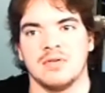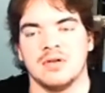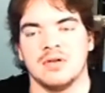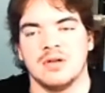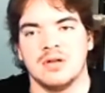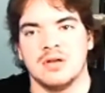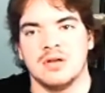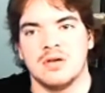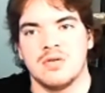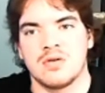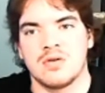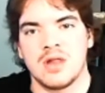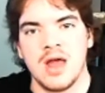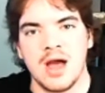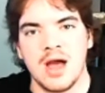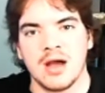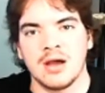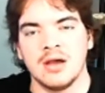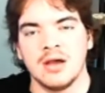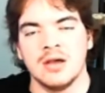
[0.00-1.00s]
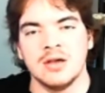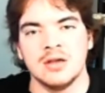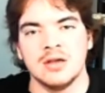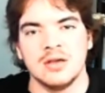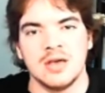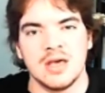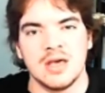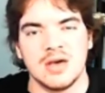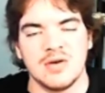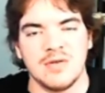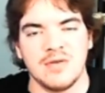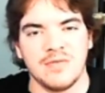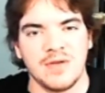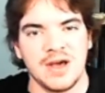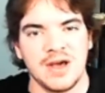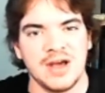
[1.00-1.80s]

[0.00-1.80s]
it was 11 o'clock.